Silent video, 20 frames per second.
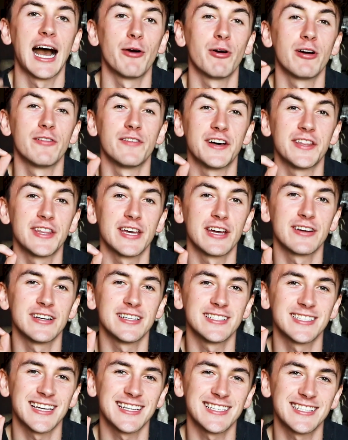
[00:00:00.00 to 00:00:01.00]
However, there
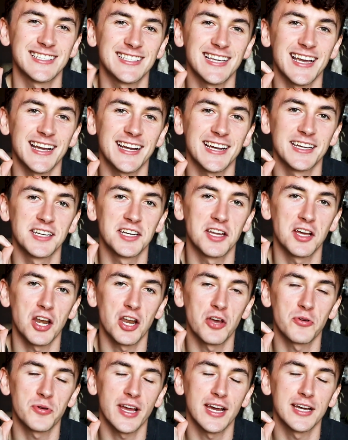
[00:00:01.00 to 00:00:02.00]
is a second
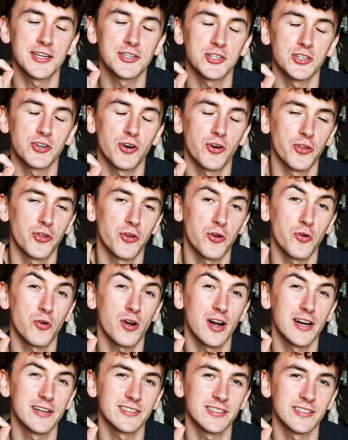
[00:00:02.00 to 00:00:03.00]
location on the
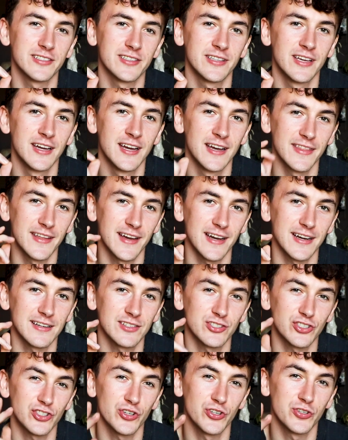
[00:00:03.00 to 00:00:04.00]
horizon
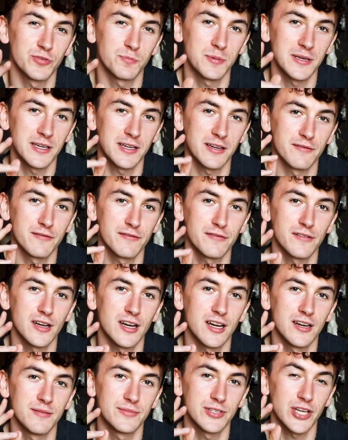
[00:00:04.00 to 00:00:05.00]
that should be
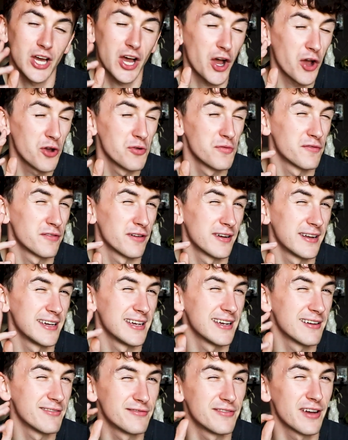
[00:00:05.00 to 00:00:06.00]
confirmed,
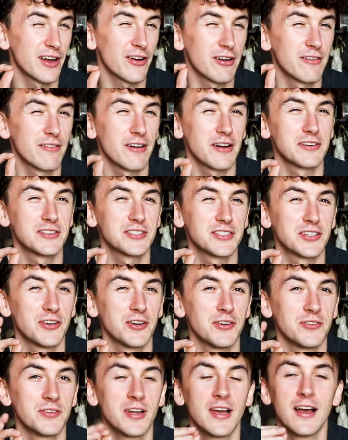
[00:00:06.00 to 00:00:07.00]
hopefully, very, very
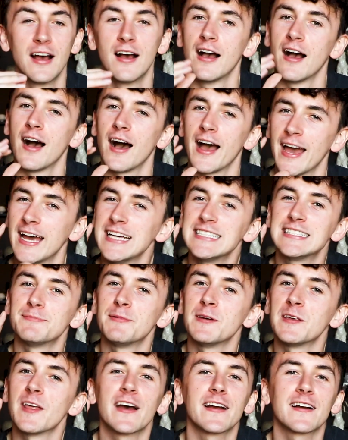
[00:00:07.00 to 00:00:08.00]
soon. I hate to
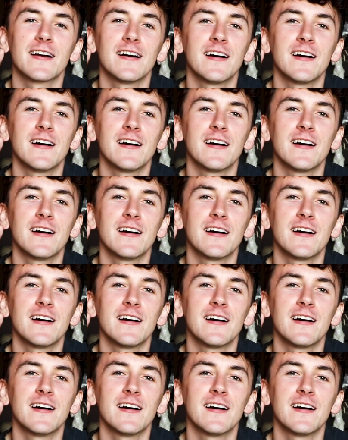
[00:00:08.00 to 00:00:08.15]
be that